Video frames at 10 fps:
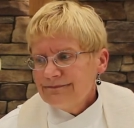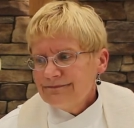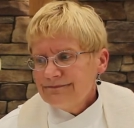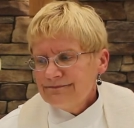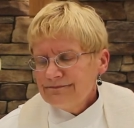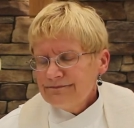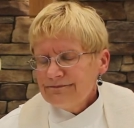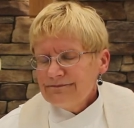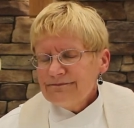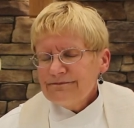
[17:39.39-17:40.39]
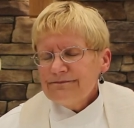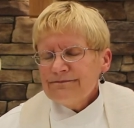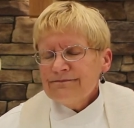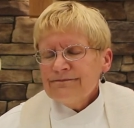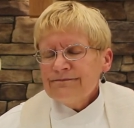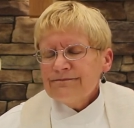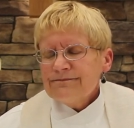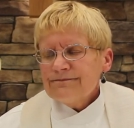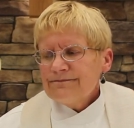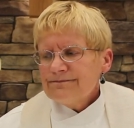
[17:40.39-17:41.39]

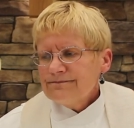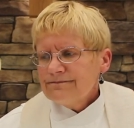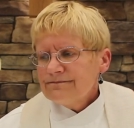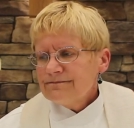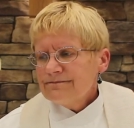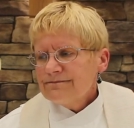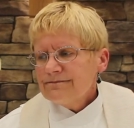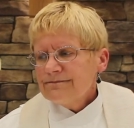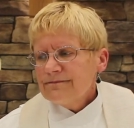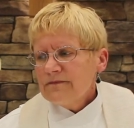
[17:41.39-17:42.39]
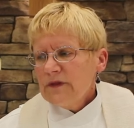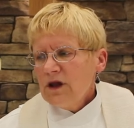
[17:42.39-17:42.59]
Nobody speaks.